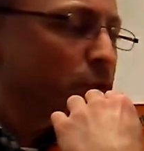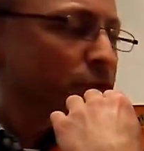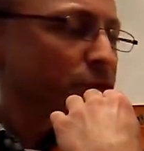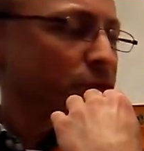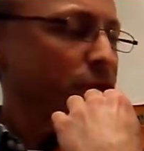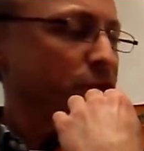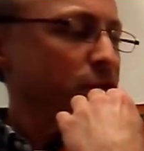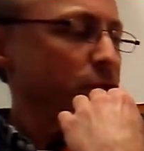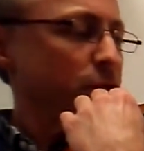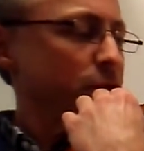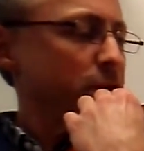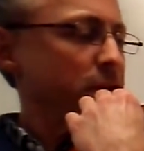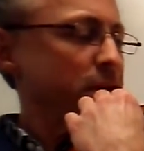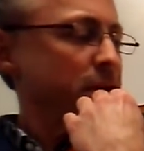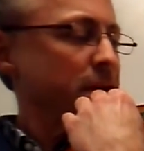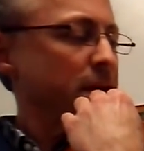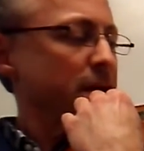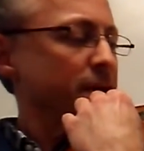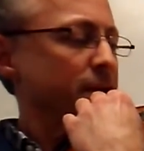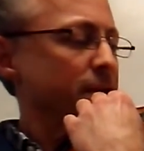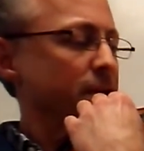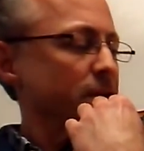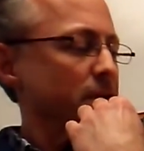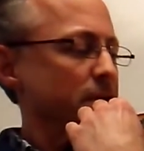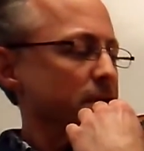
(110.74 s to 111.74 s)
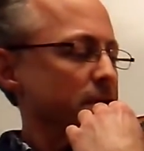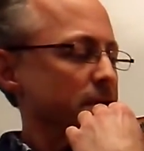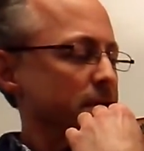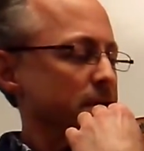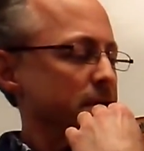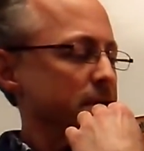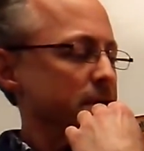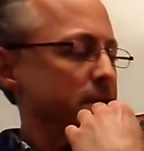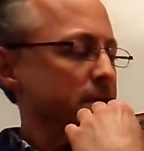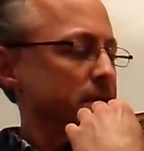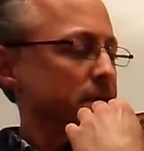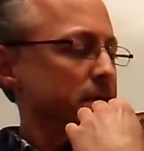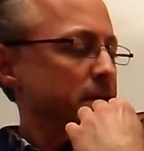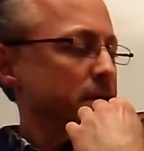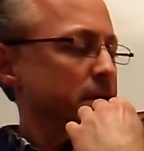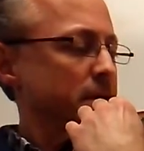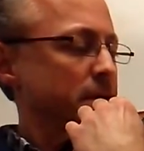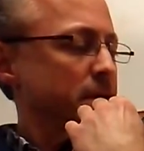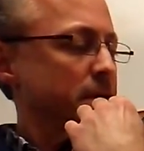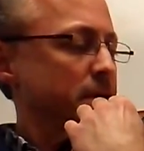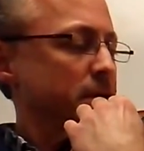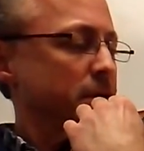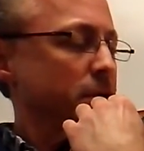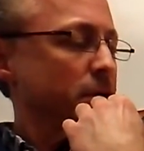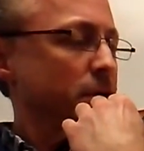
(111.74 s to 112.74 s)
the two together,
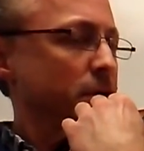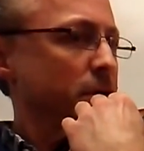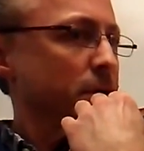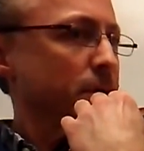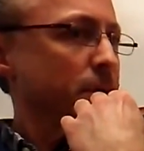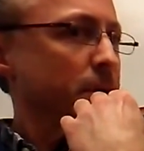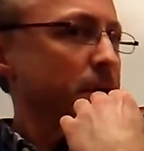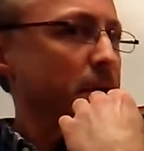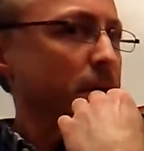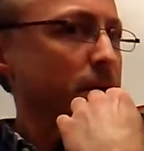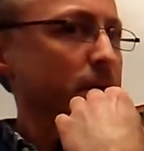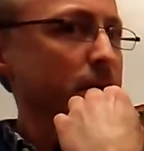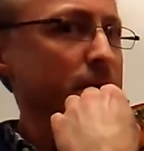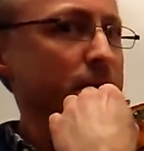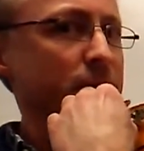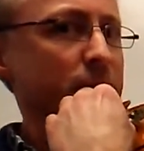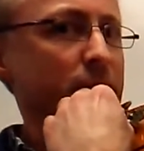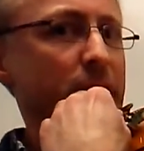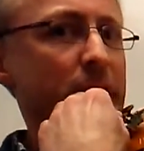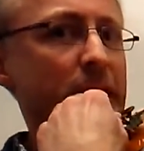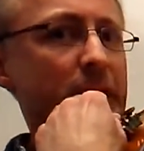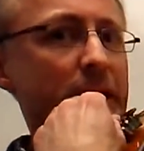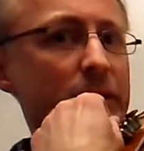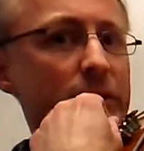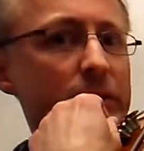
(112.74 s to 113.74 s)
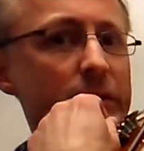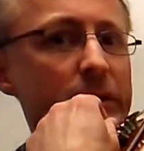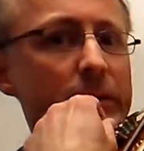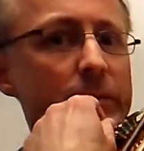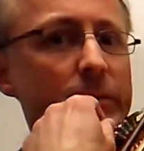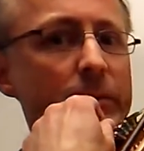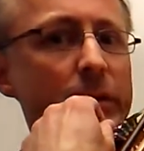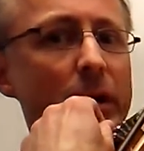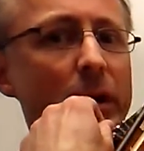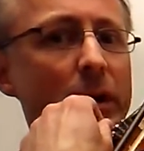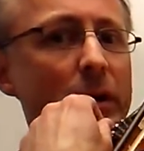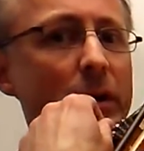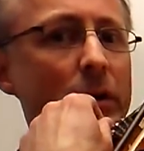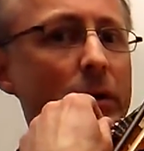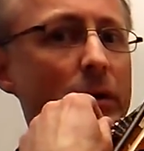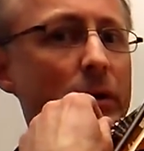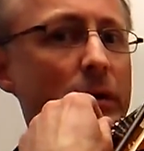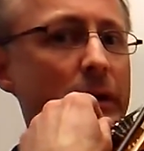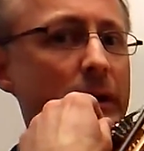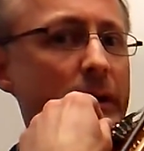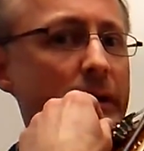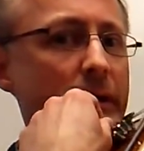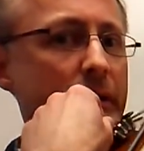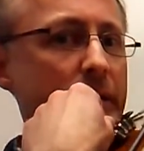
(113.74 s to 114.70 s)
you're going to be able to not only bow,